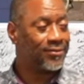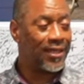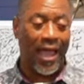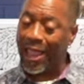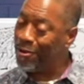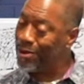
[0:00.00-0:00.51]
I
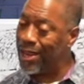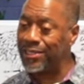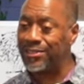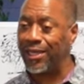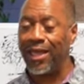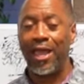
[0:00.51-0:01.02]
ain't gonna lie
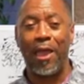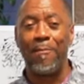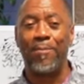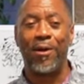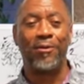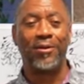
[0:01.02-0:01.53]
to you. He
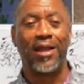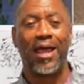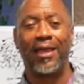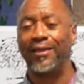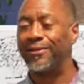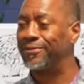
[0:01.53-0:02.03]
burden
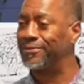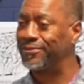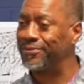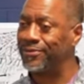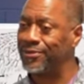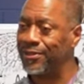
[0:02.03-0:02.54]
light.
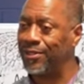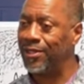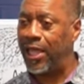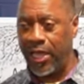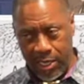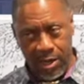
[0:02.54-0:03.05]

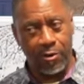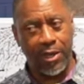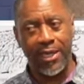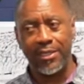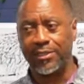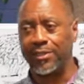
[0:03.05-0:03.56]
He yoke
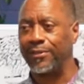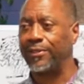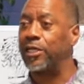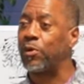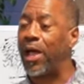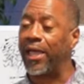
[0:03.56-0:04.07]
easy. That's
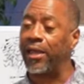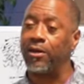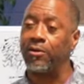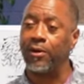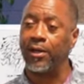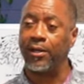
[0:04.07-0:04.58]
why I can
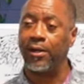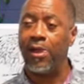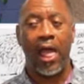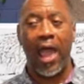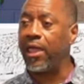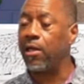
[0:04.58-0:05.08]
do it.
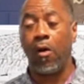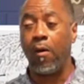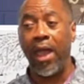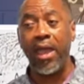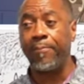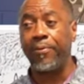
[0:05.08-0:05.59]
I ain't, oh, I
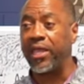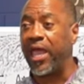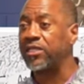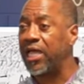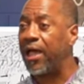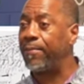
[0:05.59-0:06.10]
ain't pray. Y'all
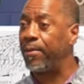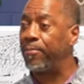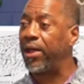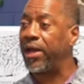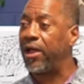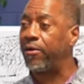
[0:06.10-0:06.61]
see how I be
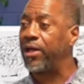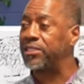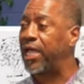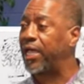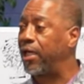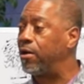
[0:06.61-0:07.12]
breaking out crying so I
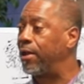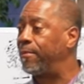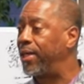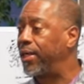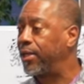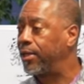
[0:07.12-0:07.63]
can't hardly
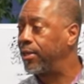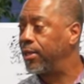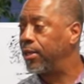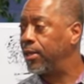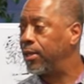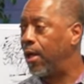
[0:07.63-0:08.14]
make it?
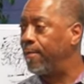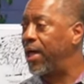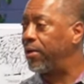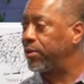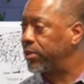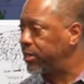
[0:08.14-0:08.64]
I'm
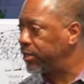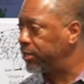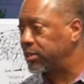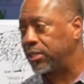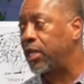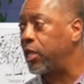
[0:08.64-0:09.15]
about to,
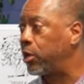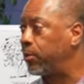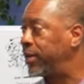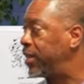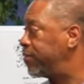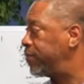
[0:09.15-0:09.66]
you didn't
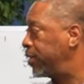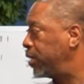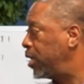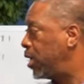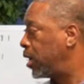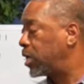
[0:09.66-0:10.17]
believe it.
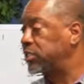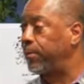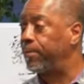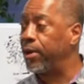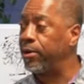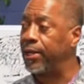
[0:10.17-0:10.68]
Cause it
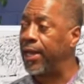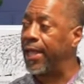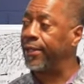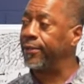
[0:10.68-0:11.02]
burden light.